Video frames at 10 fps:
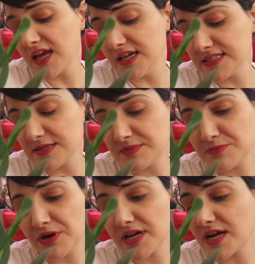he seems
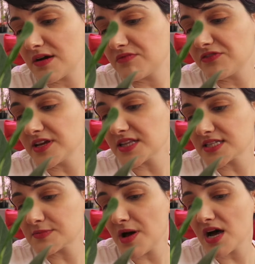pretty comfy in
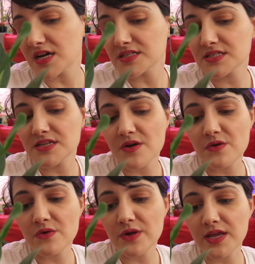this pot,
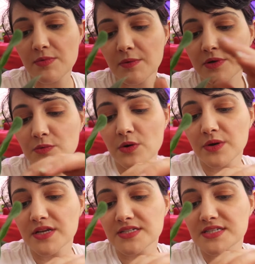so he probably won't
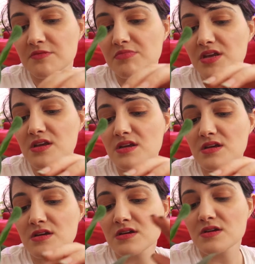need to
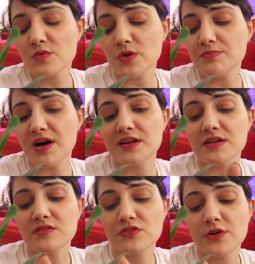be
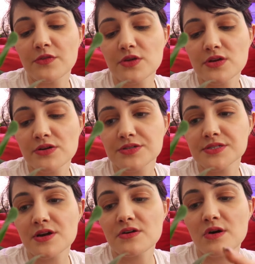repotted for another year or
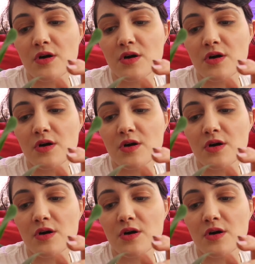so.